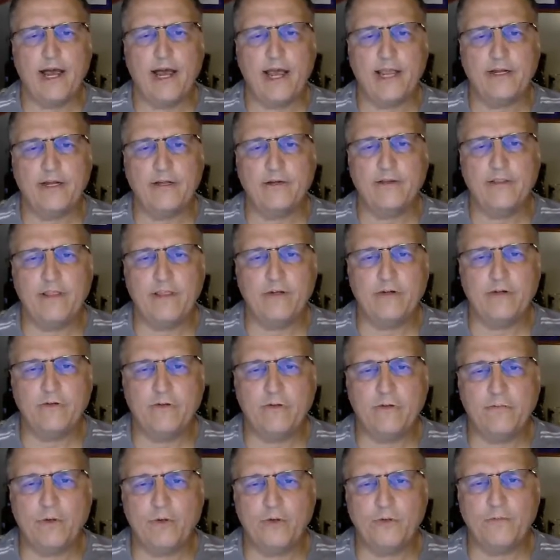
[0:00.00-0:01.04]
I could then do
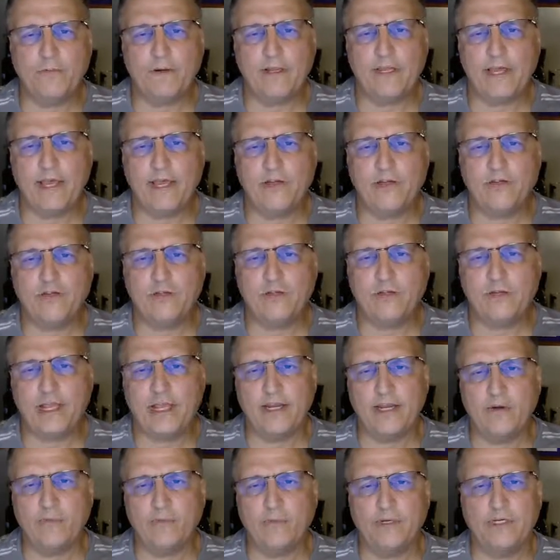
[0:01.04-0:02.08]
the multiplication
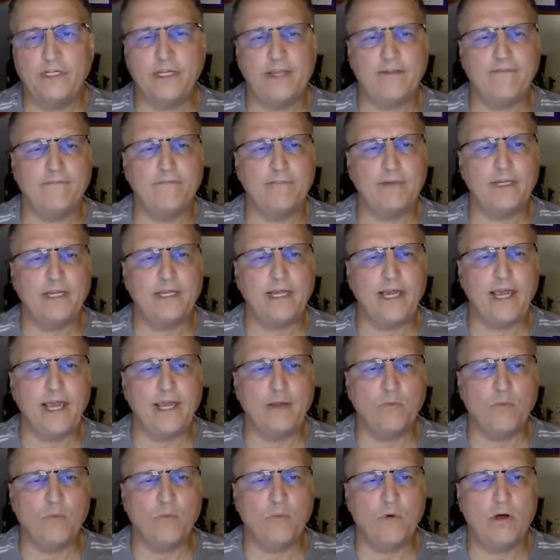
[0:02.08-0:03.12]
and it would give me
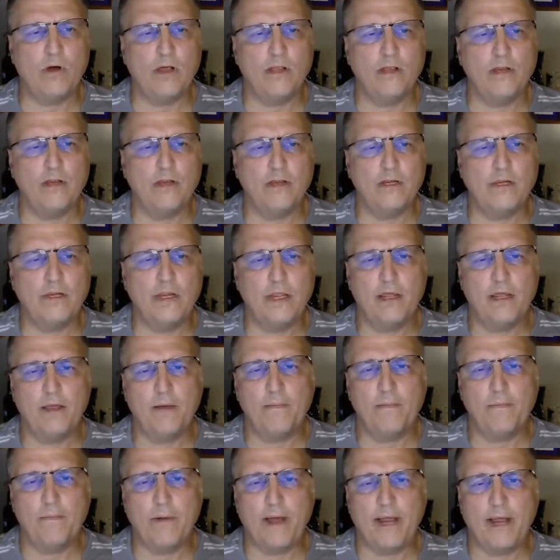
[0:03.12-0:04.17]
a 1
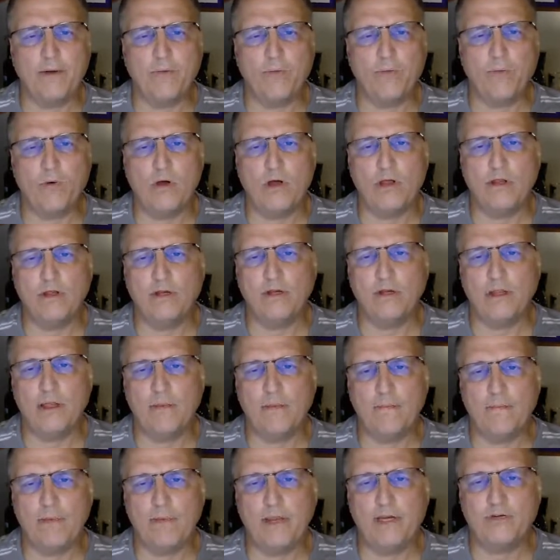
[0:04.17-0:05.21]
by 1
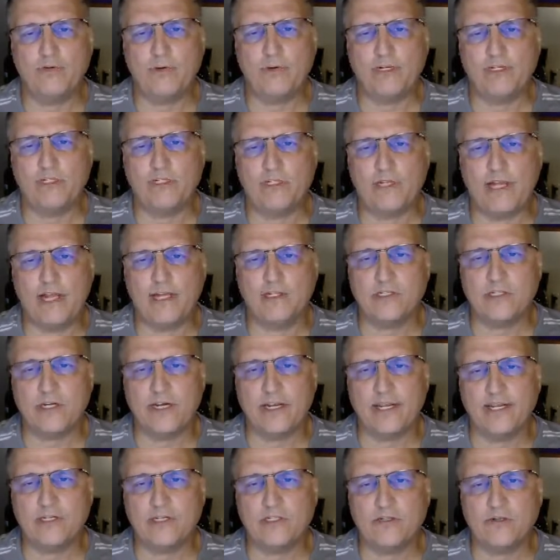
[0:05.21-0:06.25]
matrix as an
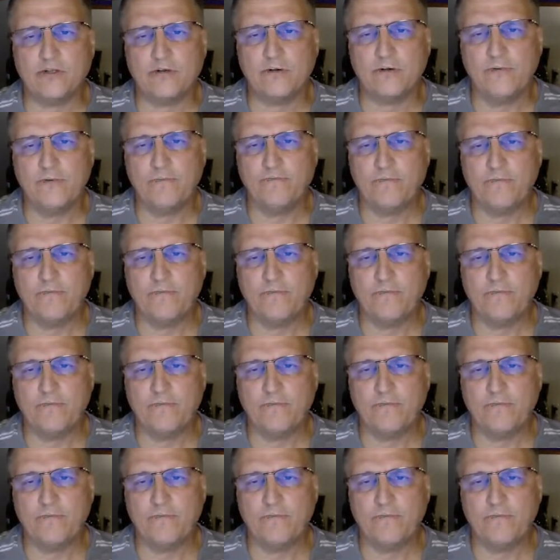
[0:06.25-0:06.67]
answer.